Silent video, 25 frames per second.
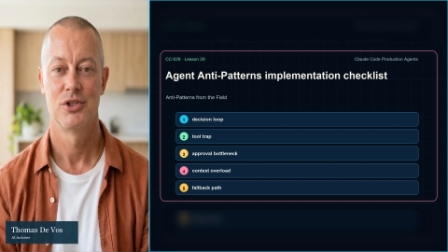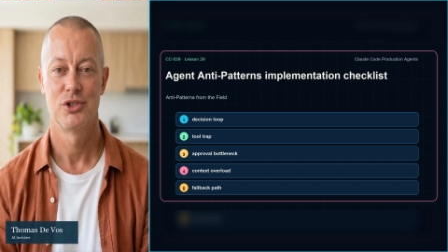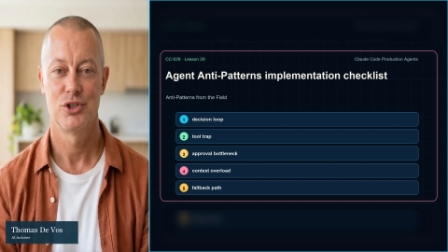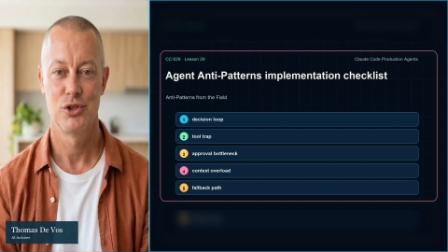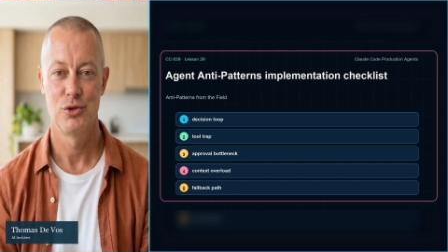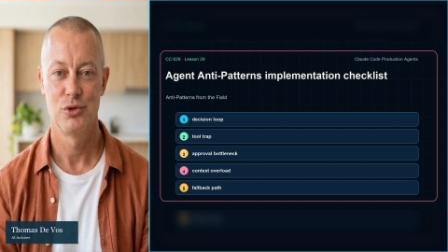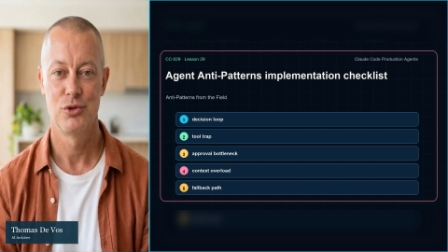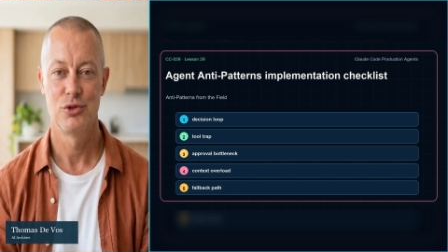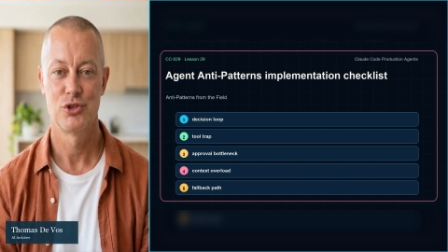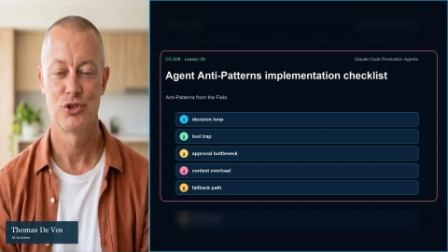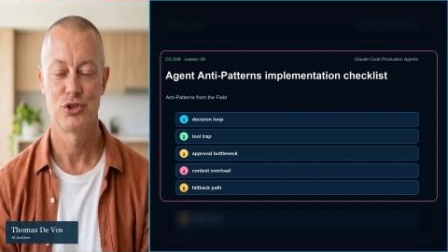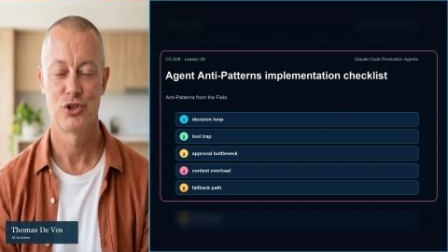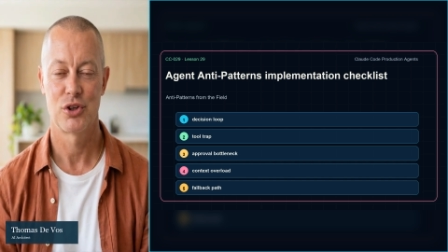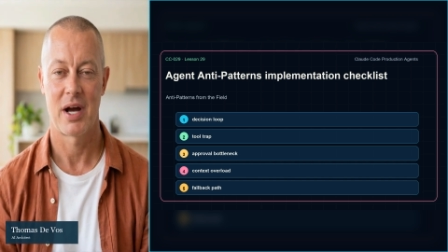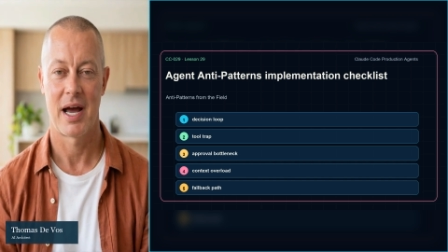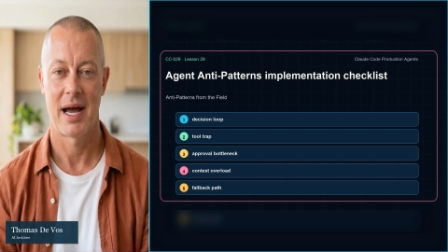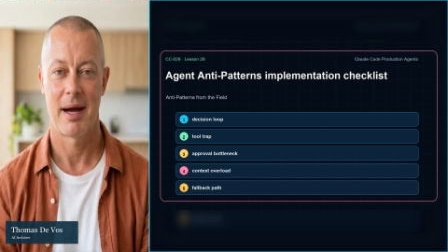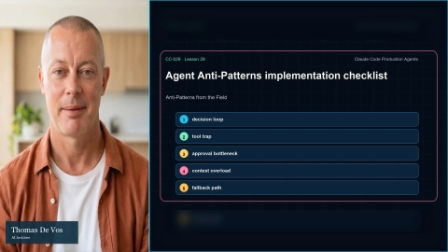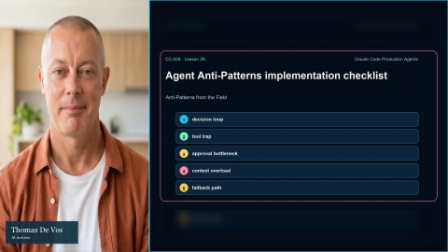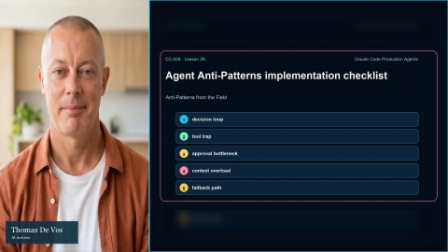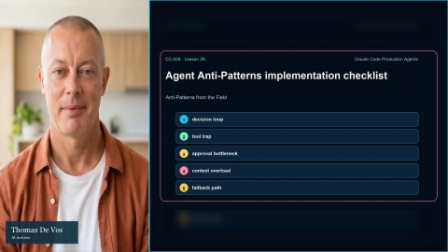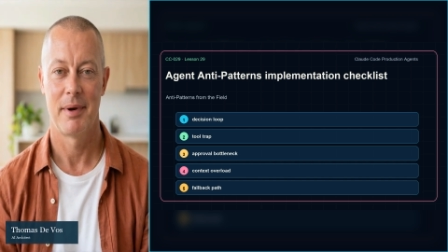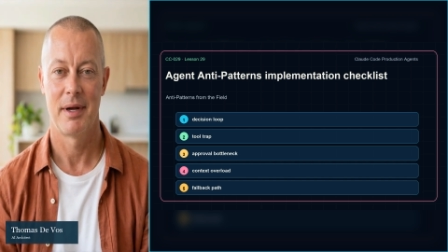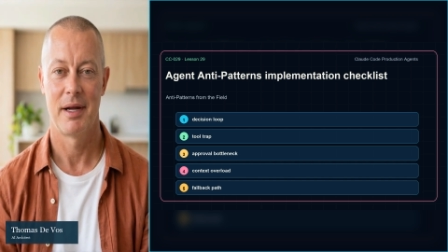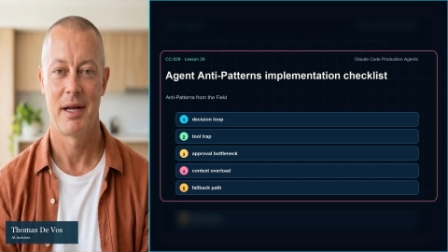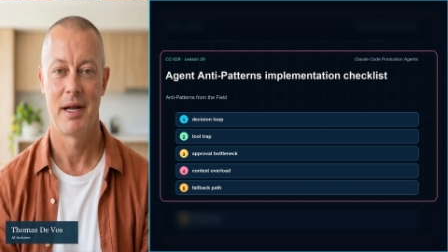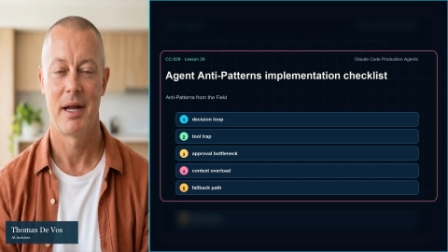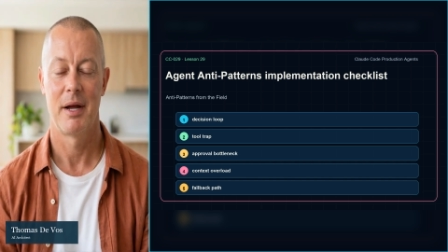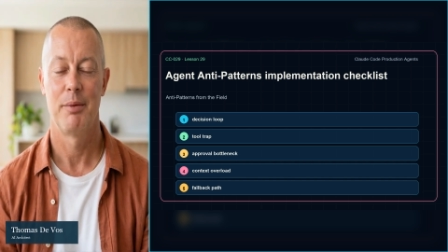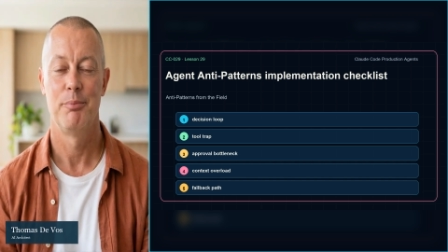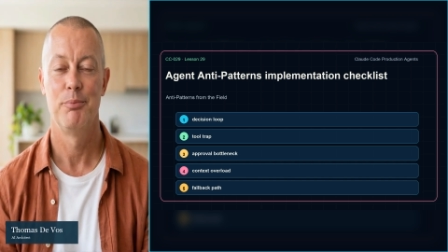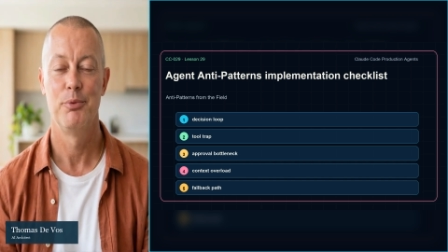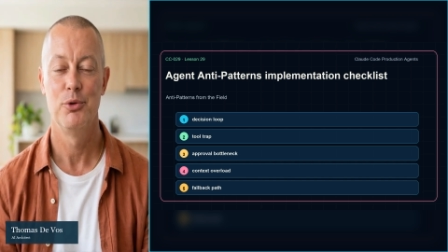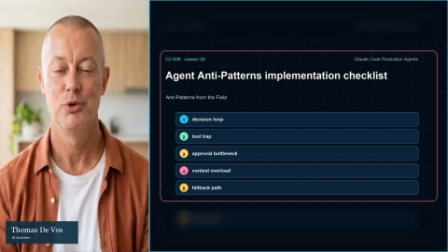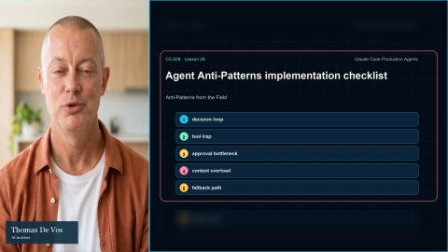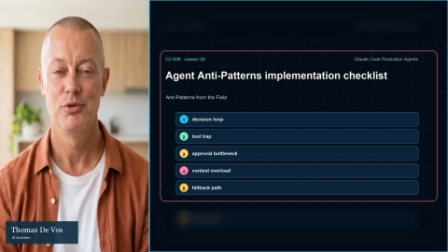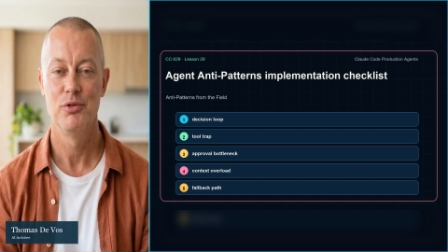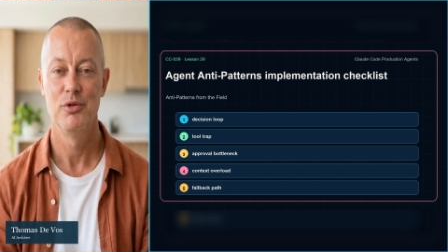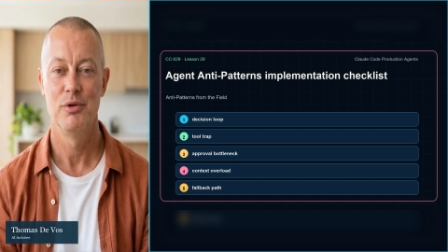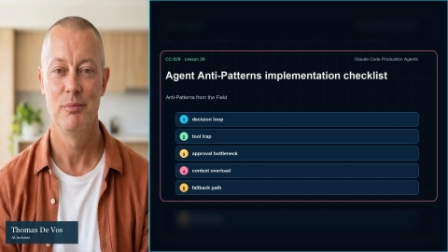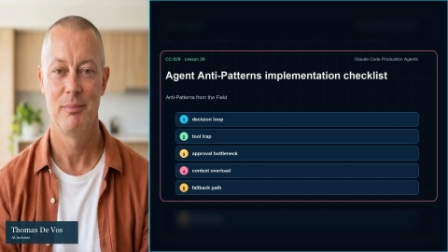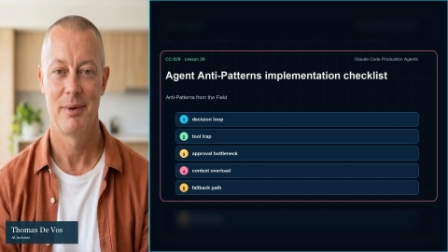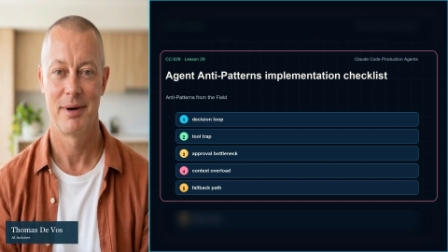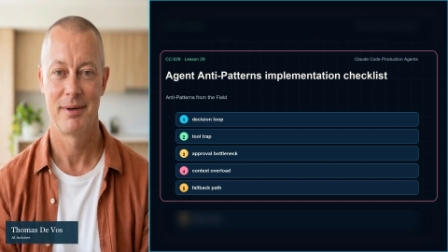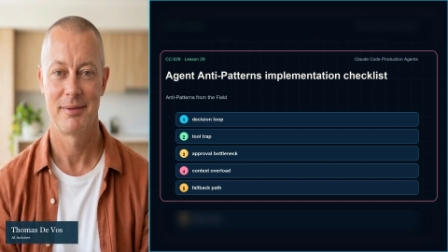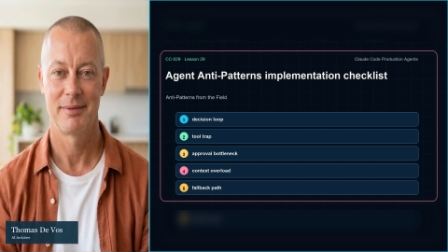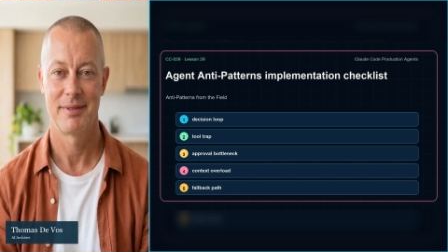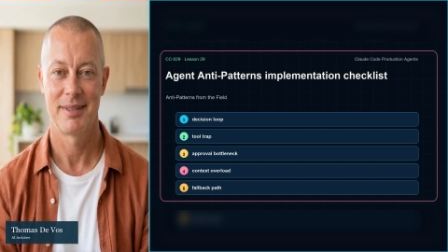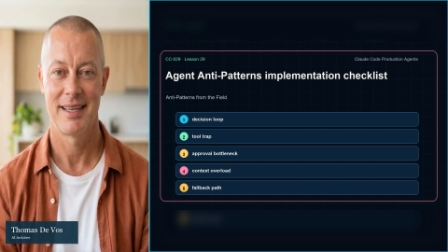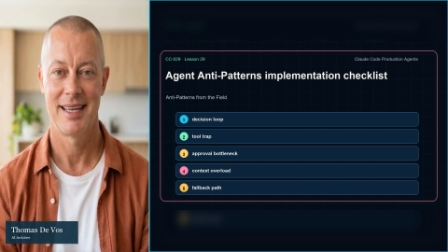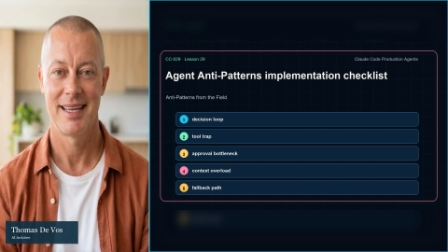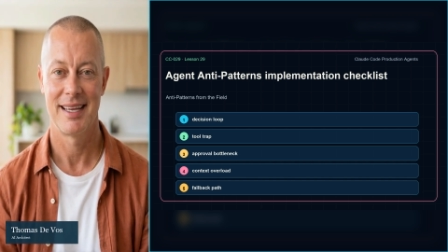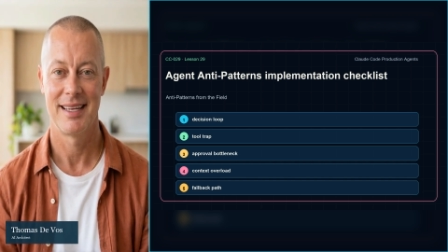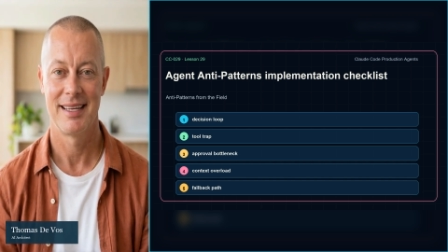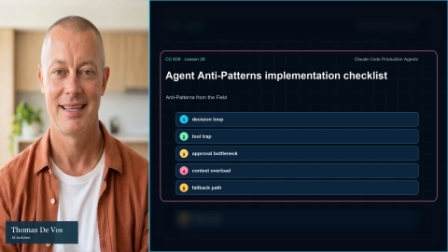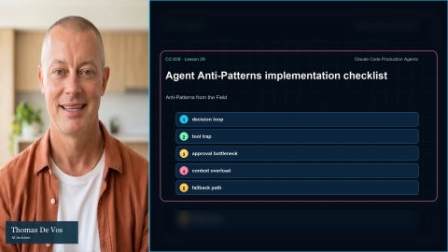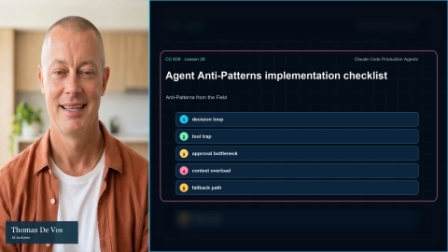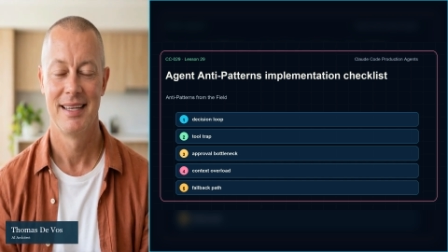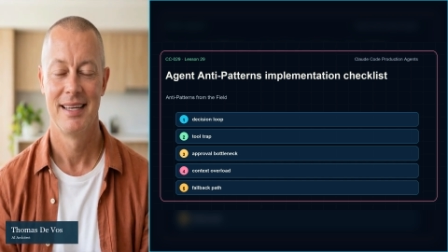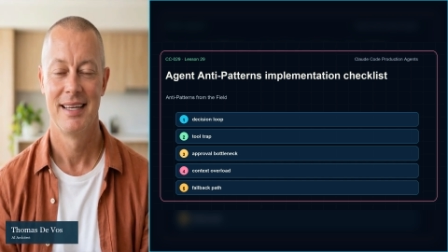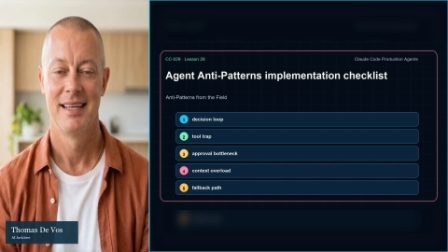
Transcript: tool trap, approval bottleneck,